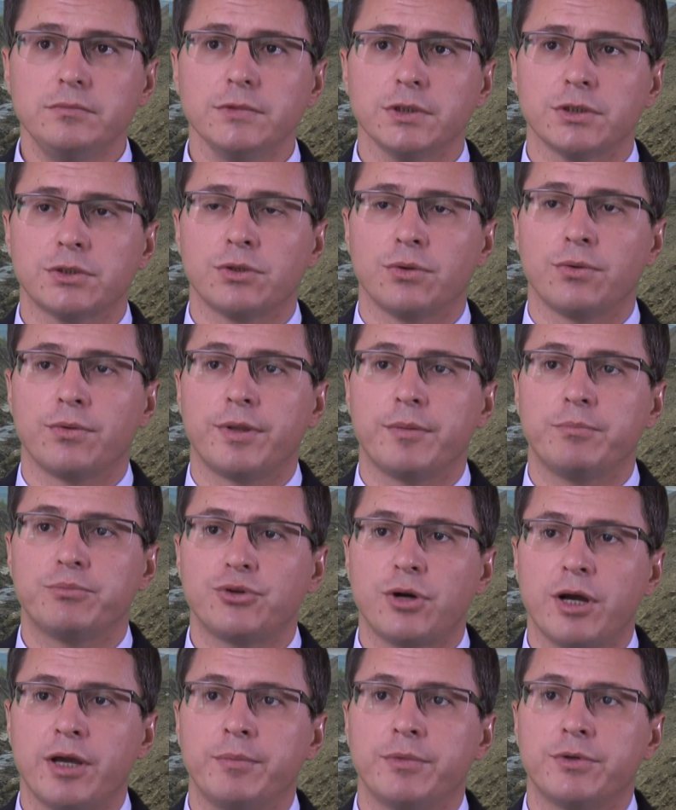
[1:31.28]
So the
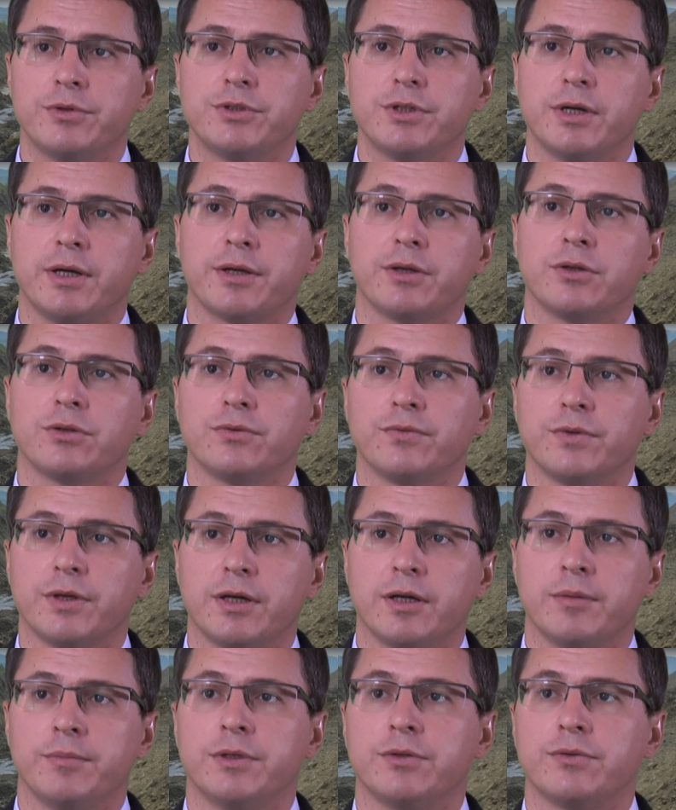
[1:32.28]
primary target of the
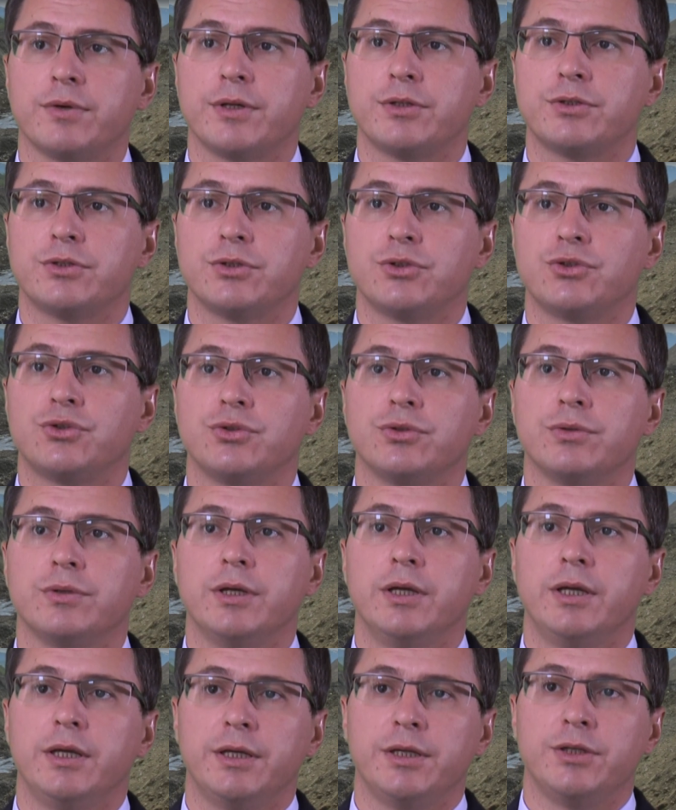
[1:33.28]
common rights issue
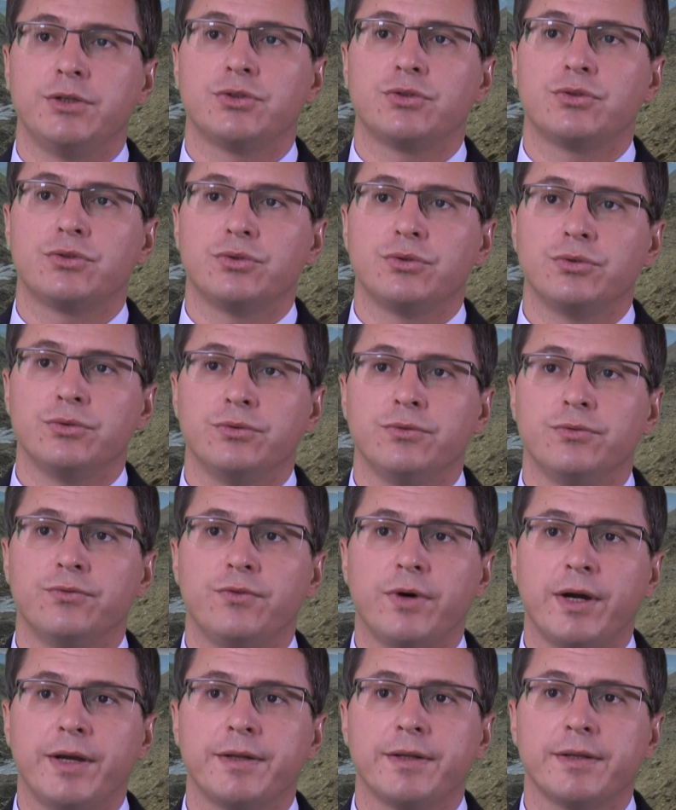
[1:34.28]
is to
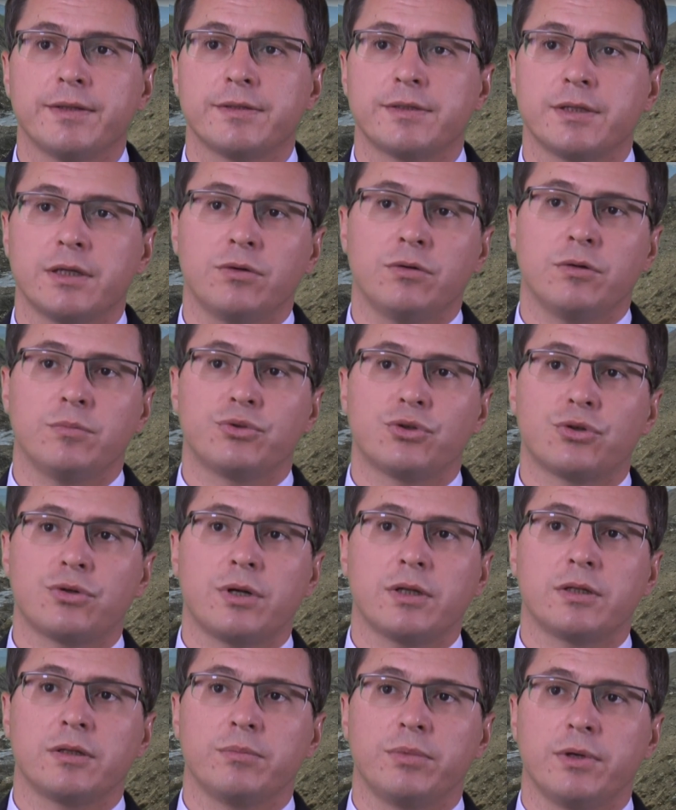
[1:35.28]
finance our pro
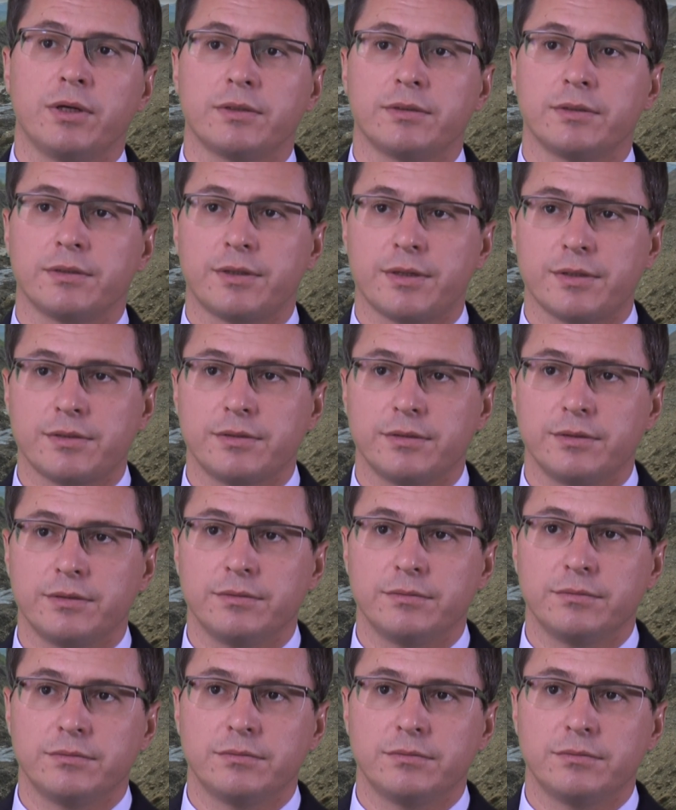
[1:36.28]
rata part in Krasny.